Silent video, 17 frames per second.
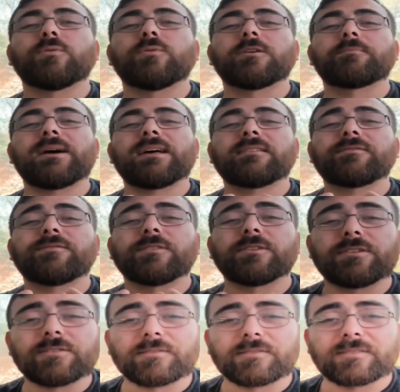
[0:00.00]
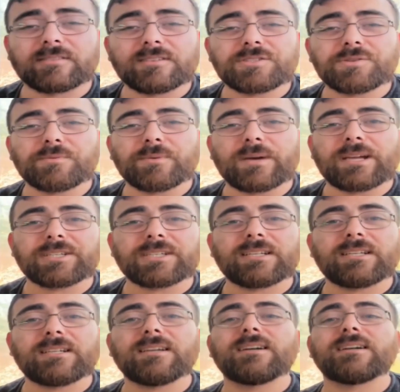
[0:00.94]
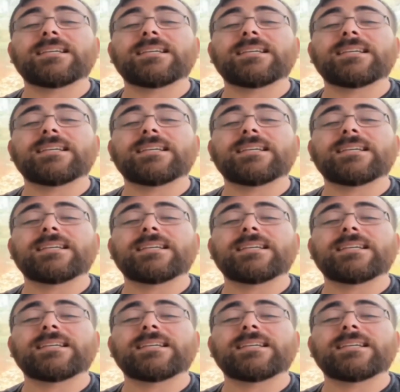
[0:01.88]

to work best for your situation.